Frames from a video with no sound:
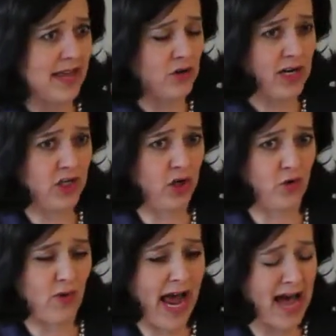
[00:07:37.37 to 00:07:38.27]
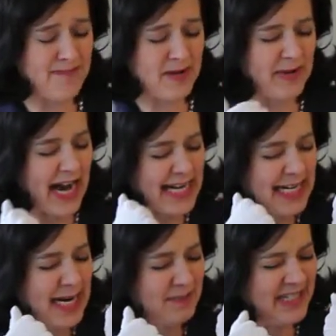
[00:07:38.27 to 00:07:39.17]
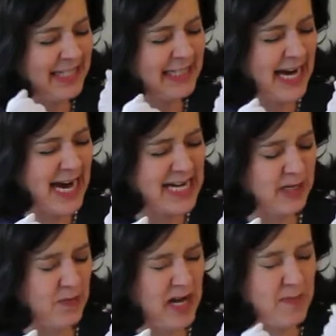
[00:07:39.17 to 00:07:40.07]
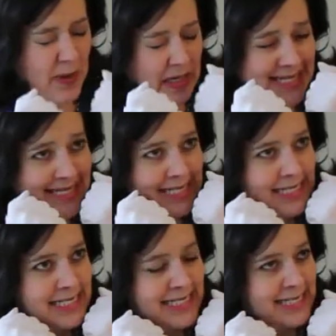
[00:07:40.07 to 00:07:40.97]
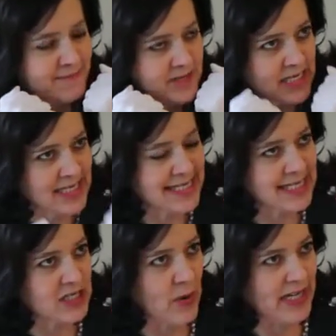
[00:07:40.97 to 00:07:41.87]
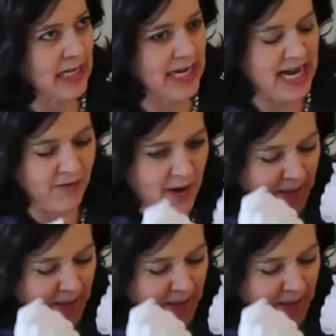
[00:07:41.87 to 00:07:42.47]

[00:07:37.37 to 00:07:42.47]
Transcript: They tried to grab me, but I kept saying to people, "I am not going to leave him.